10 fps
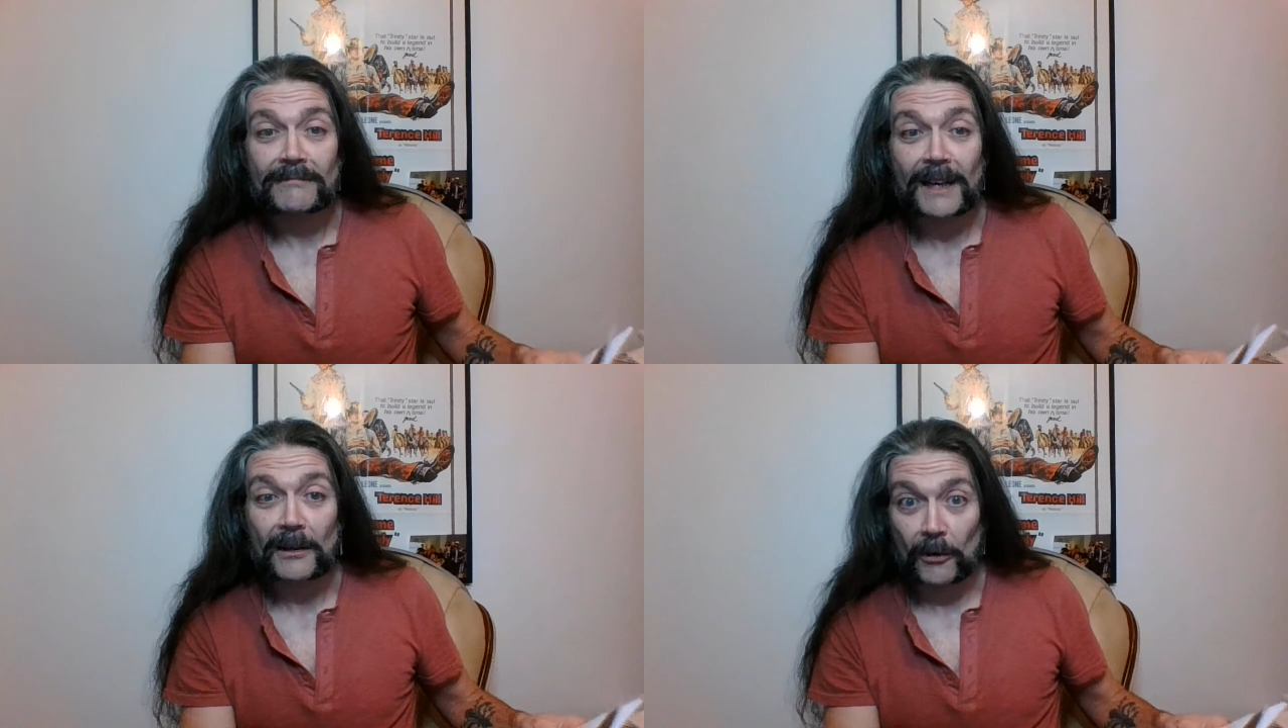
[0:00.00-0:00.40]

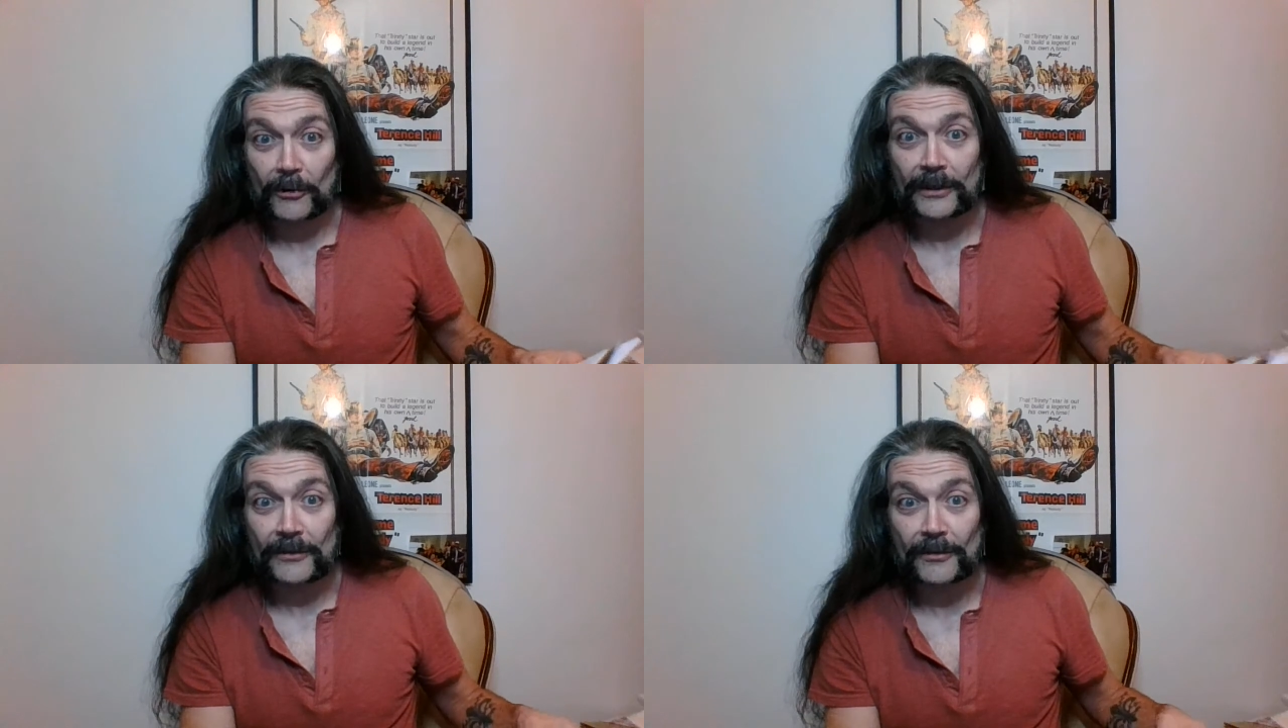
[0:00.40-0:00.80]

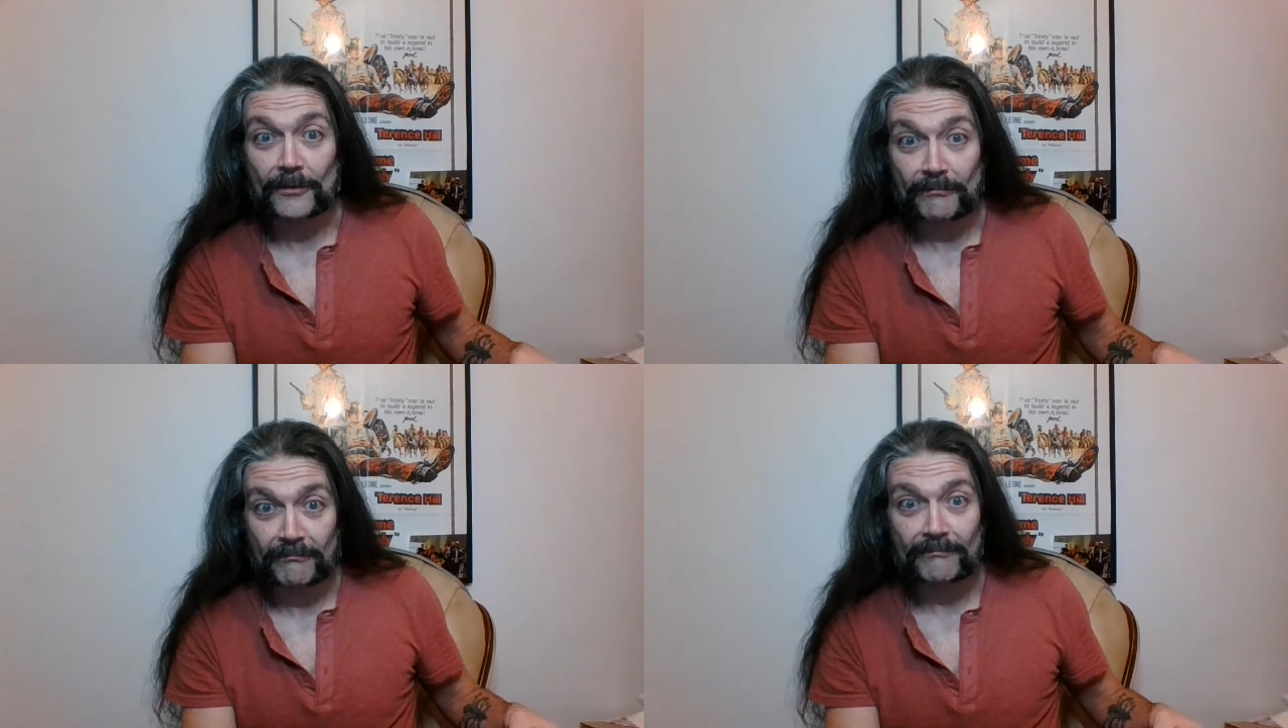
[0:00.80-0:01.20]
according
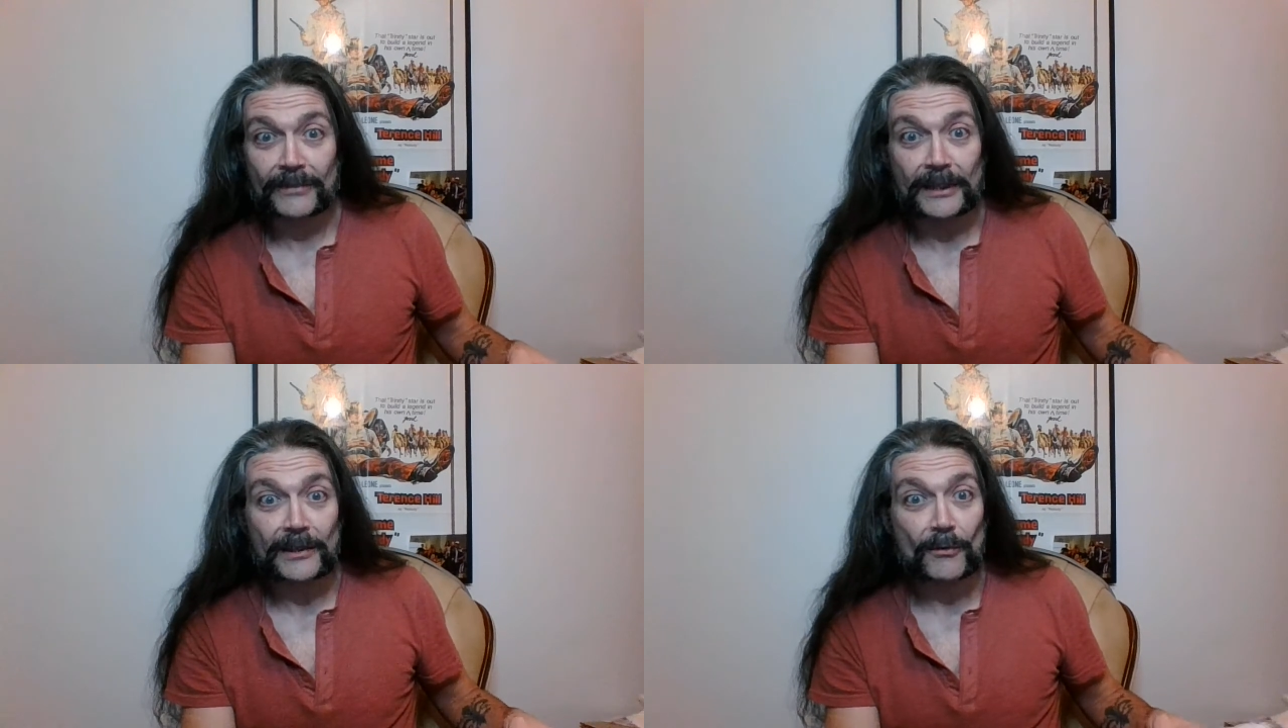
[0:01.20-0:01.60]
to
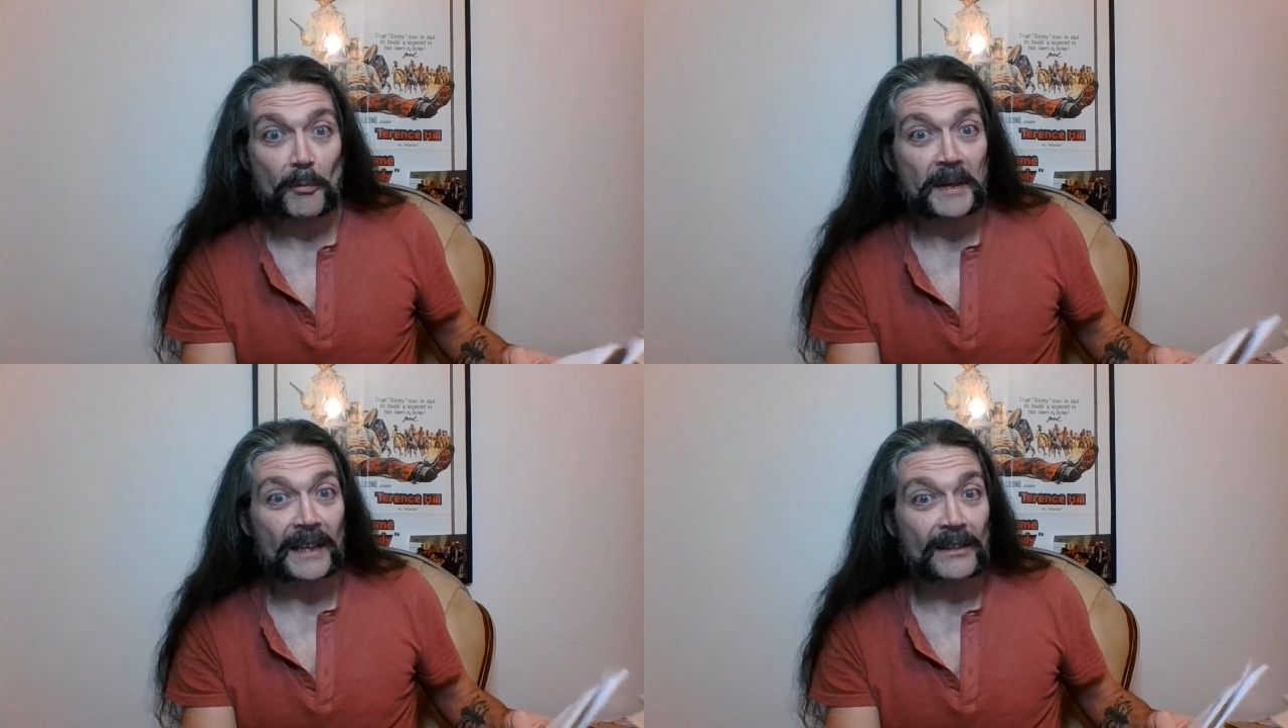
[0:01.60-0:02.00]
the
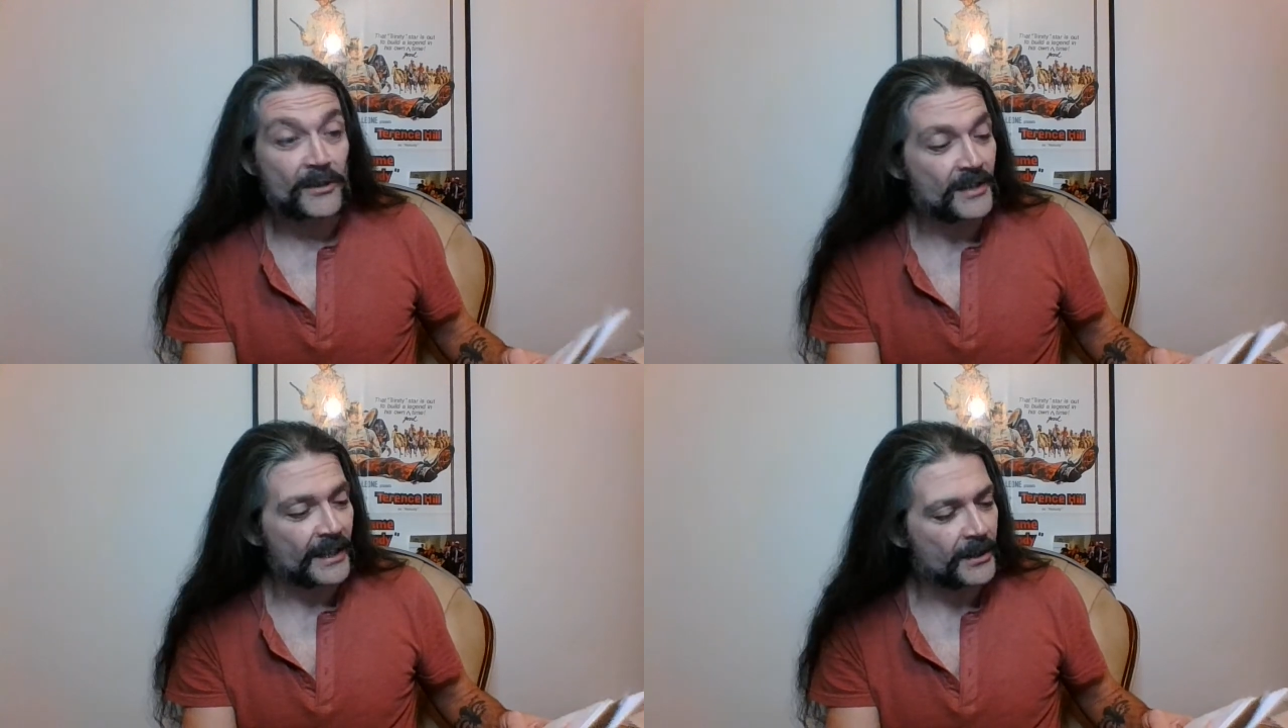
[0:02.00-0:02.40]
European
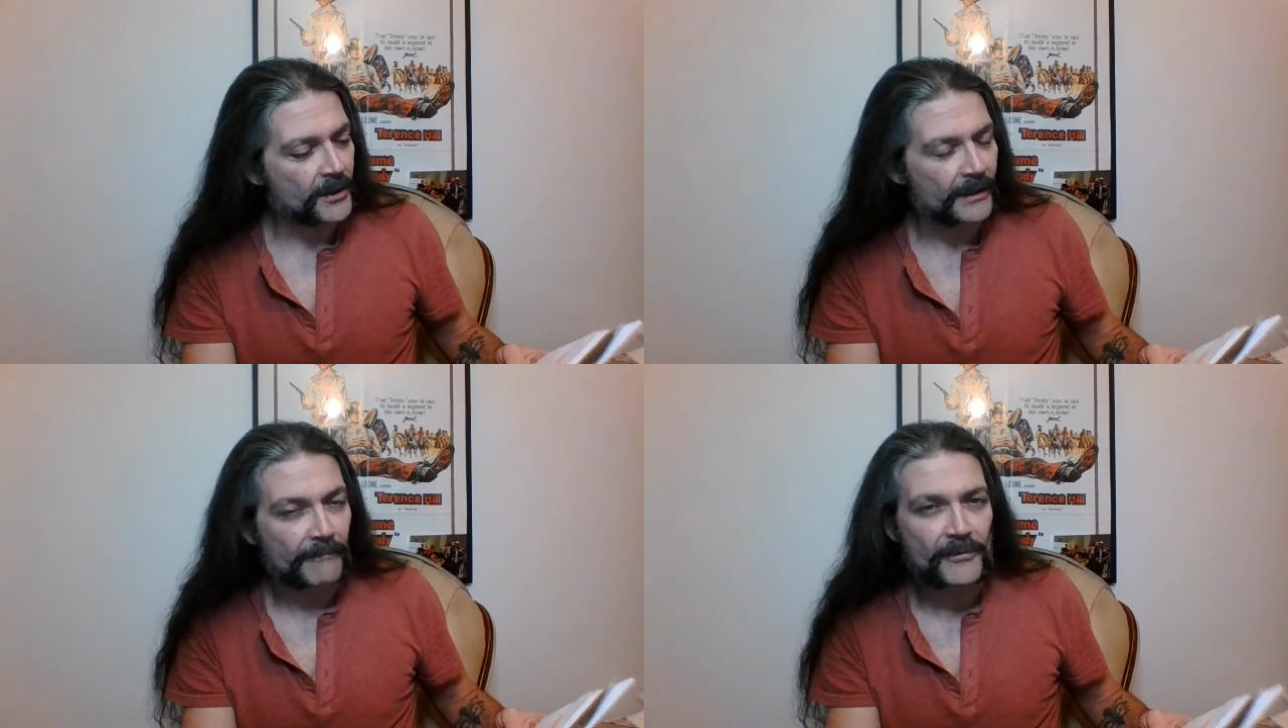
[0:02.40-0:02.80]
legislation.